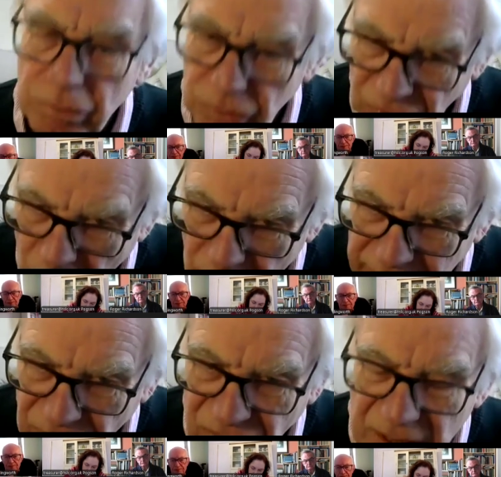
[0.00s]

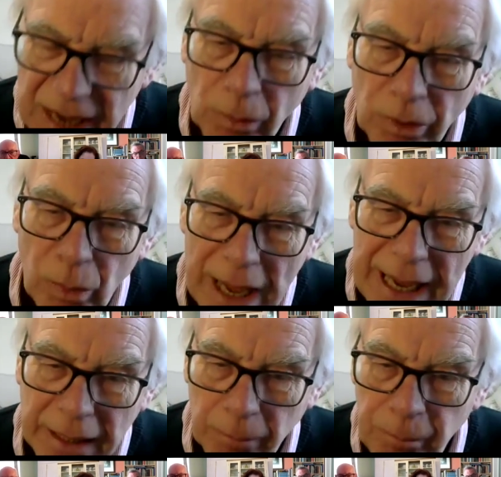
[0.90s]
talking to Network
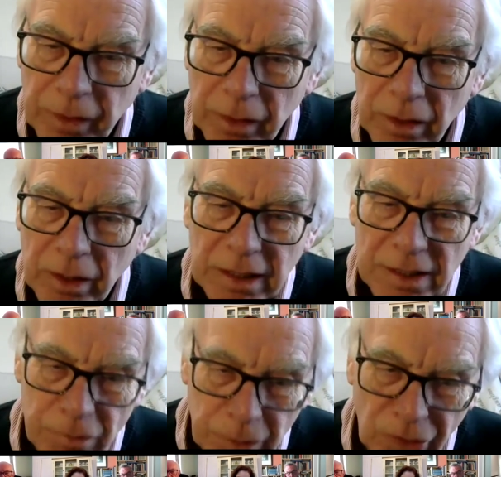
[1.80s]
Rail and
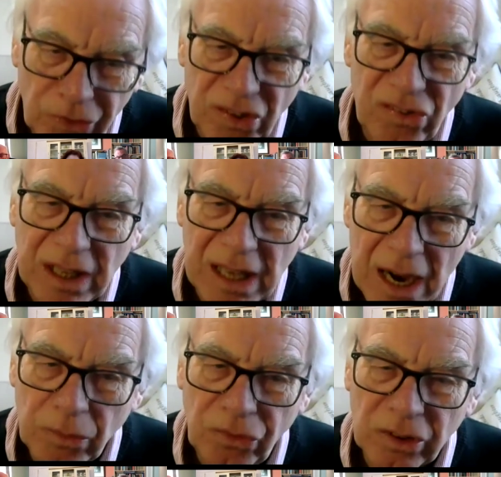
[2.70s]
Liverpool City
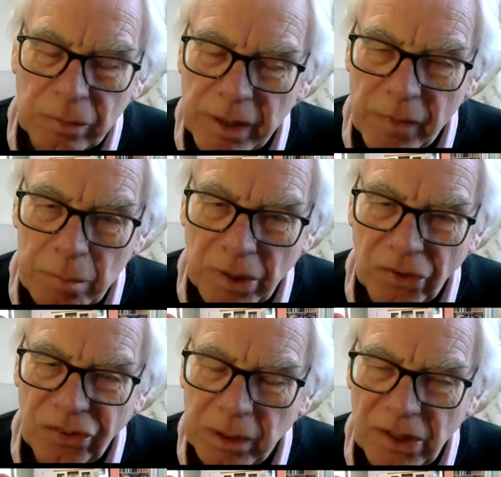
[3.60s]
Council about the
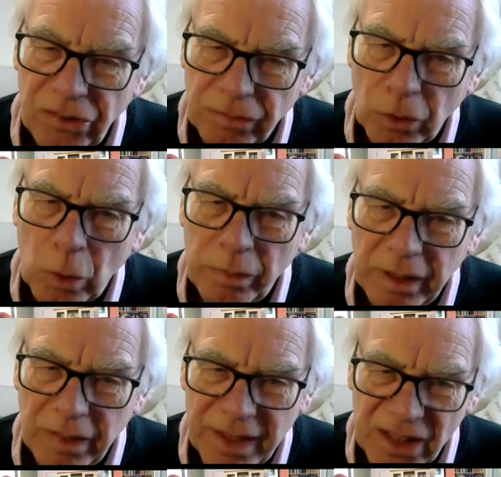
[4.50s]
possibility of
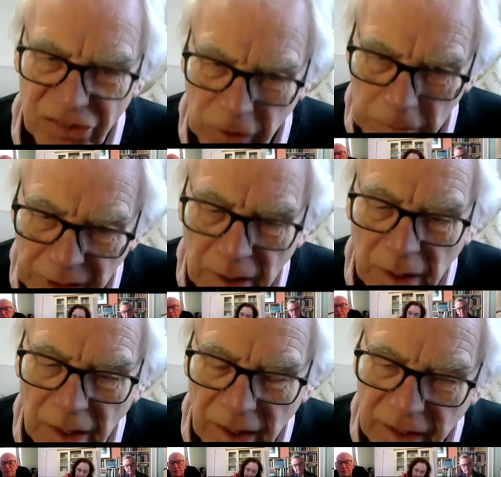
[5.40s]
opening that up.
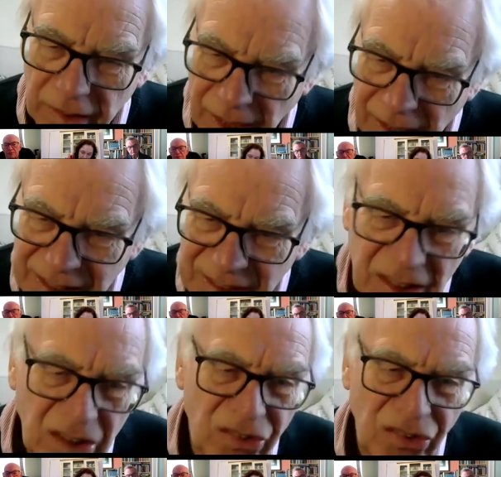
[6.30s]

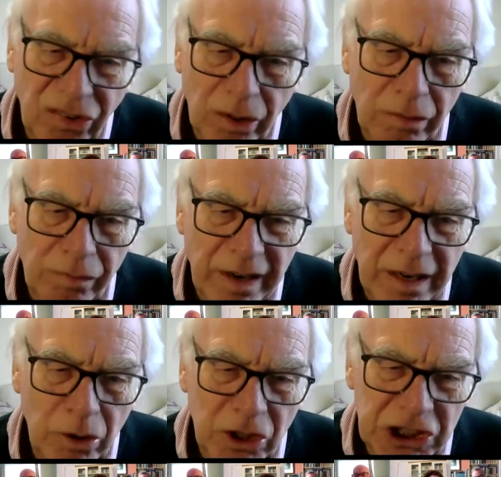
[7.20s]
Ideas are still very
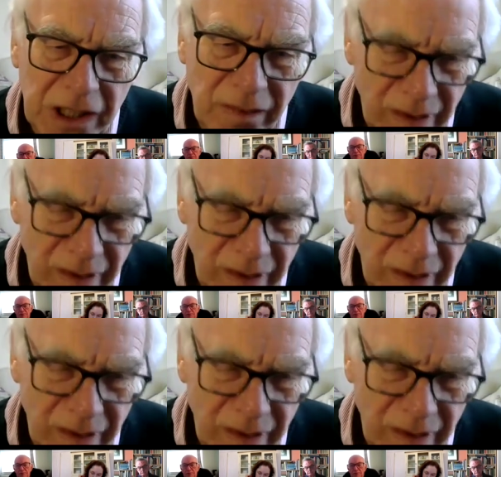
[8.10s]
much in their